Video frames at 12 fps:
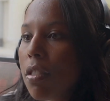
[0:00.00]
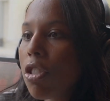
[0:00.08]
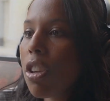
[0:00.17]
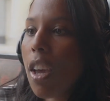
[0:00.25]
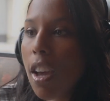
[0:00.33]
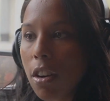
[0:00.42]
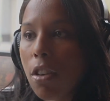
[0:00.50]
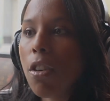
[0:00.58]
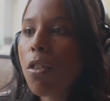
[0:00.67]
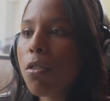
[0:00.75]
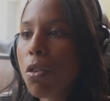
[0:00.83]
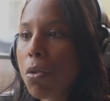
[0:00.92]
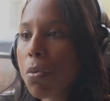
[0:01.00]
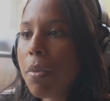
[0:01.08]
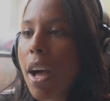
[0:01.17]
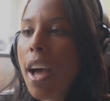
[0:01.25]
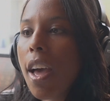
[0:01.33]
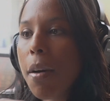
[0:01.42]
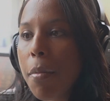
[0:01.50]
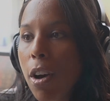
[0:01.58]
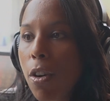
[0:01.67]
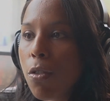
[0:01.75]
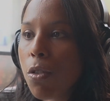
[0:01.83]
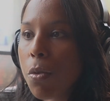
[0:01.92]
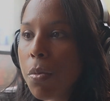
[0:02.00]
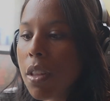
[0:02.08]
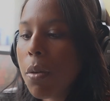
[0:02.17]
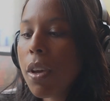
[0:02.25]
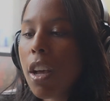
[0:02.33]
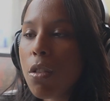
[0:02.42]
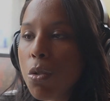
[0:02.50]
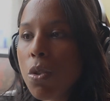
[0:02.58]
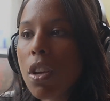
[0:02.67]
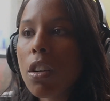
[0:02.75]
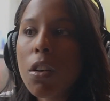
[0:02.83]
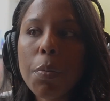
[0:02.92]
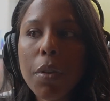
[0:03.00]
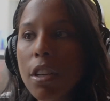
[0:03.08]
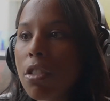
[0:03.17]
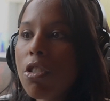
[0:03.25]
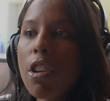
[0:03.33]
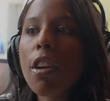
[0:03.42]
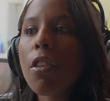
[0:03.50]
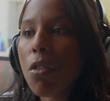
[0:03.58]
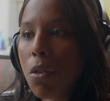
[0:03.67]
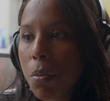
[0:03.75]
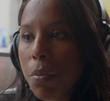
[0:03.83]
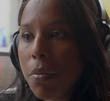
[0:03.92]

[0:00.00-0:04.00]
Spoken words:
She had her own room. I had my own room. Then we had 2 younger players share a room.